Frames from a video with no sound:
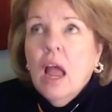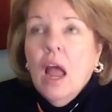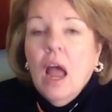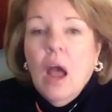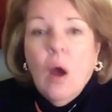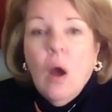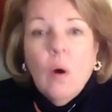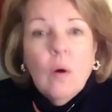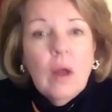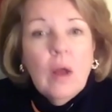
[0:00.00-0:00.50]

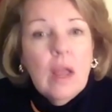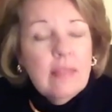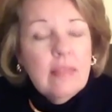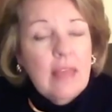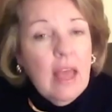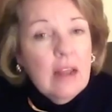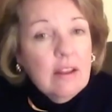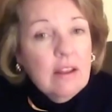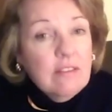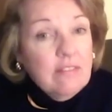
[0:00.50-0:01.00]
how
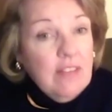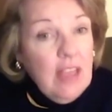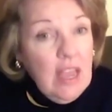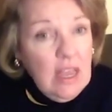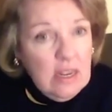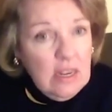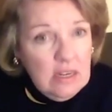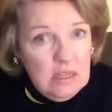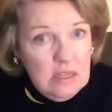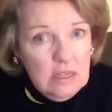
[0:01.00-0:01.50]
that
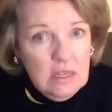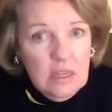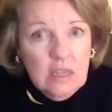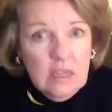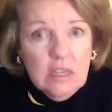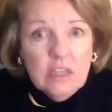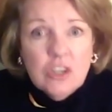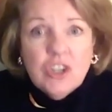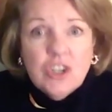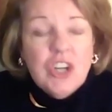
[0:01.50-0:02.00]
event
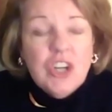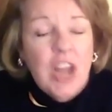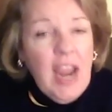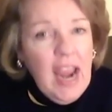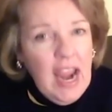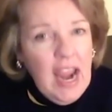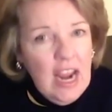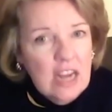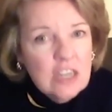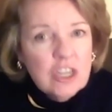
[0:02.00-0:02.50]

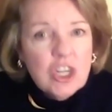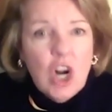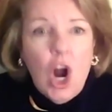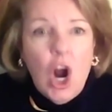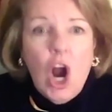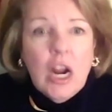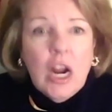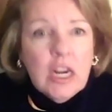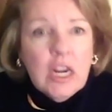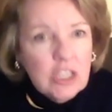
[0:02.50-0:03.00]
changed
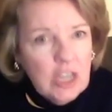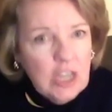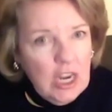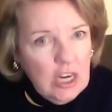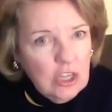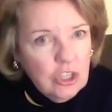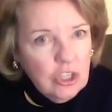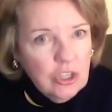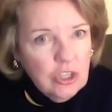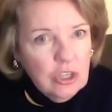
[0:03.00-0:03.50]

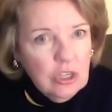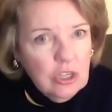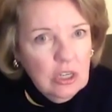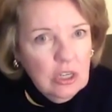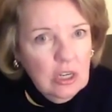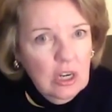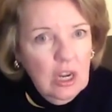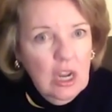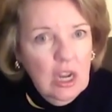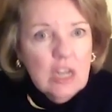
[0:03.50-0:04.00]
architecture,
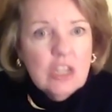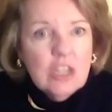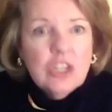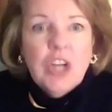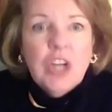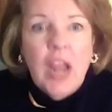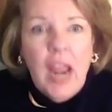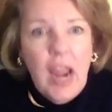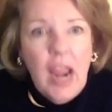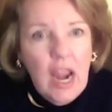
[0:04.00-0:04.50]

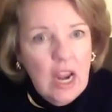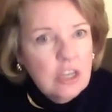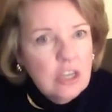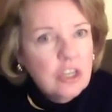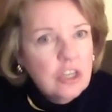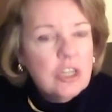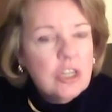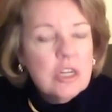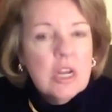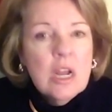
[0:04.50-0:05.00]

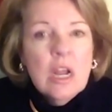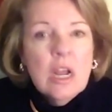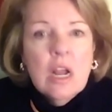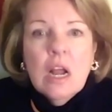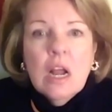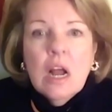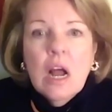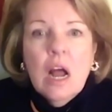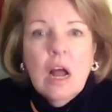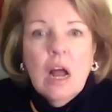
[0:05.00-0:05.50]
changed
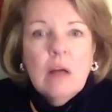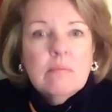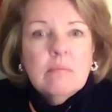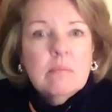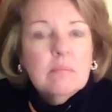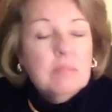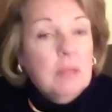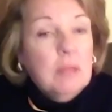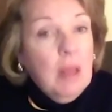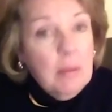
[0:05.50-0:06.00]

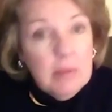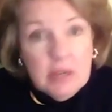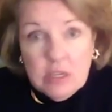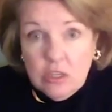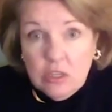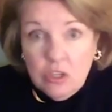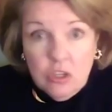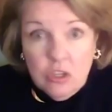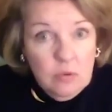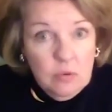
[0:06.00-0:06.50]
plumbing
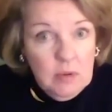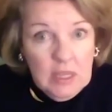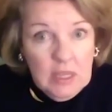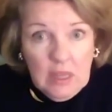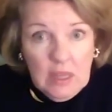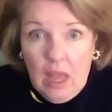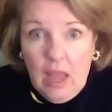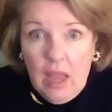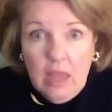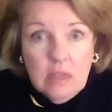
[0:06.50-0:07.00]
and sewing
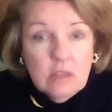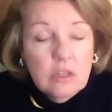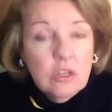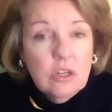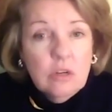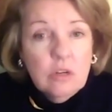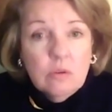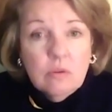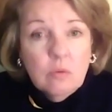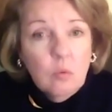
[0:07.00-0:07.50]
line,
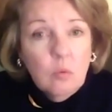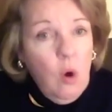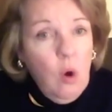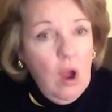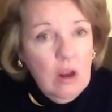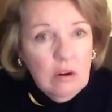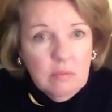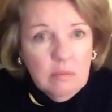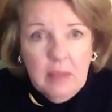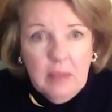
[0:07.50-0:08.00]

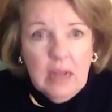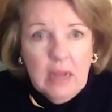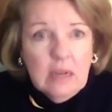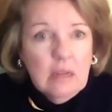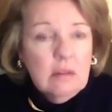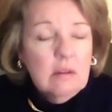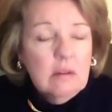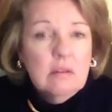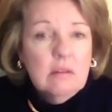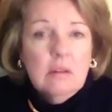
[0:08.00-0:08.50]
water
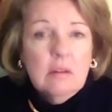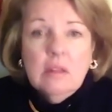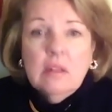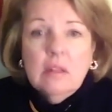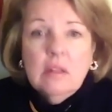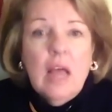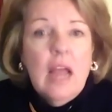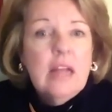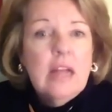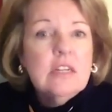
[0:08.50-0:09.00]
main
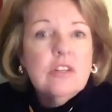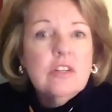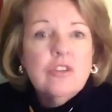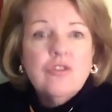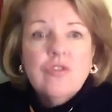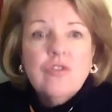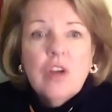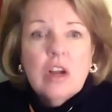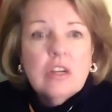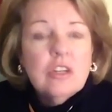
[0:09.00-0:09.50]
line
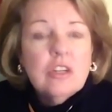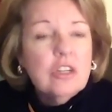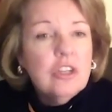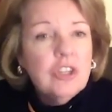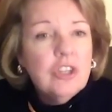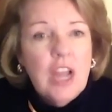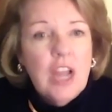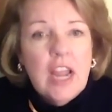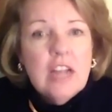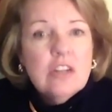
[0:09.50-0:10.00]
construction,
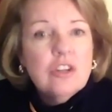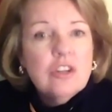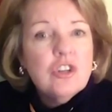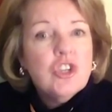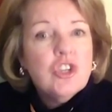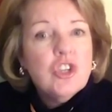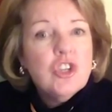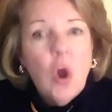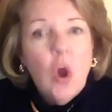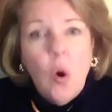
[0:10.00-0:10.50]
changed
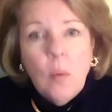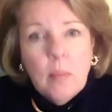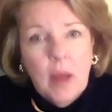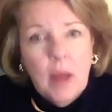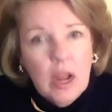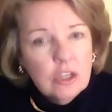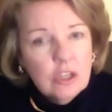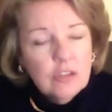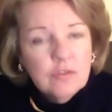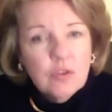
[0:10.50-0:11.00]
so
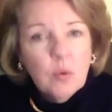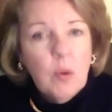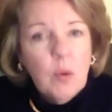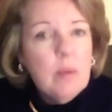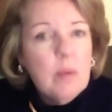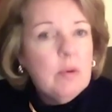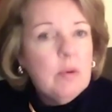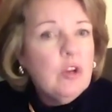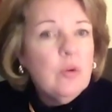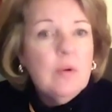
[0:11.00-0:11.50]
much of the way
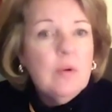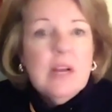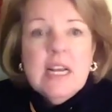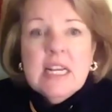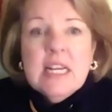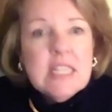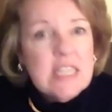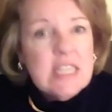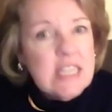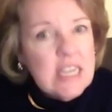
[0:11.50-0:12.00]
we do
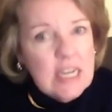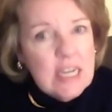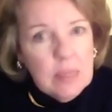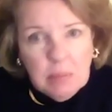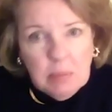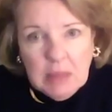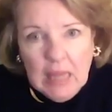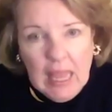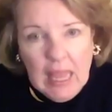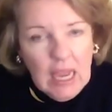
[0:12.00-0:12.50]
city
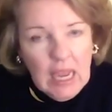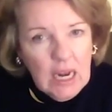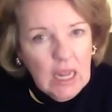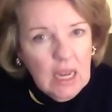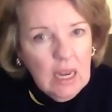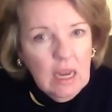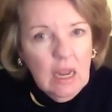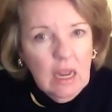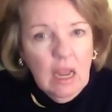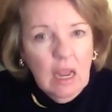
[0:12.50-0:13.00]
planning.